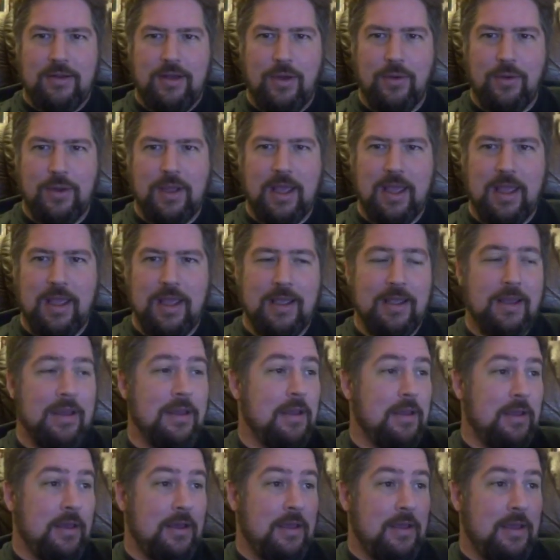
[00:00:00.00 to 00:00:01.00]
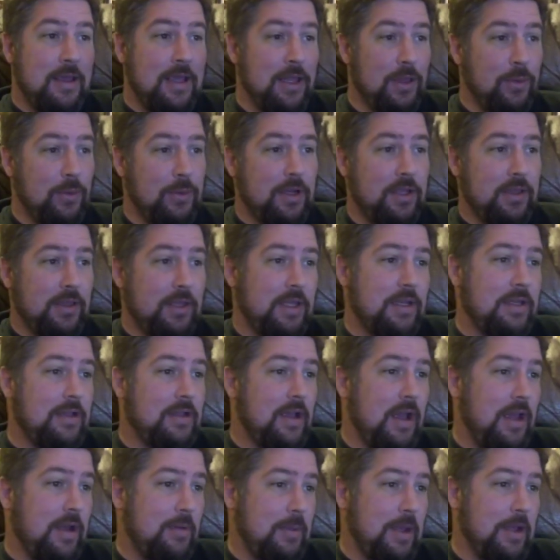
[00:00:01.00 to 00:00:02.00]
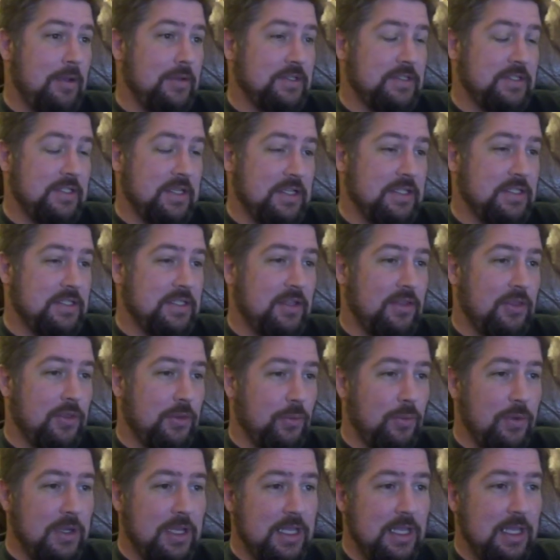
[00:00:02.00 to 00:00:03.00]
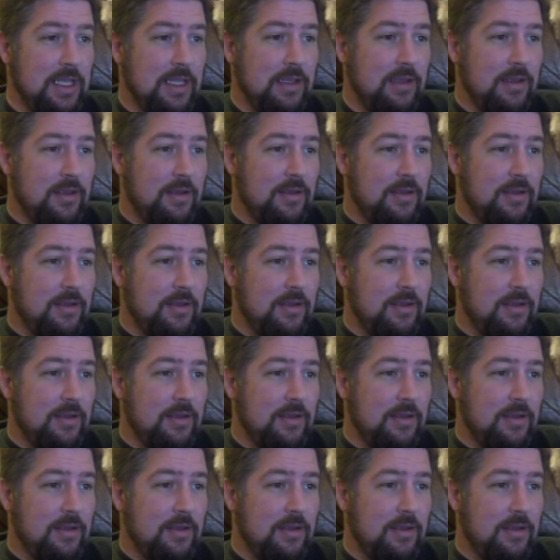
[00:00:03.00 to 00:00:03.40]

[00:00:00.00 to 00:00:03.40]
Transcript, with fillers: Okay? Hillary Clinton got about 63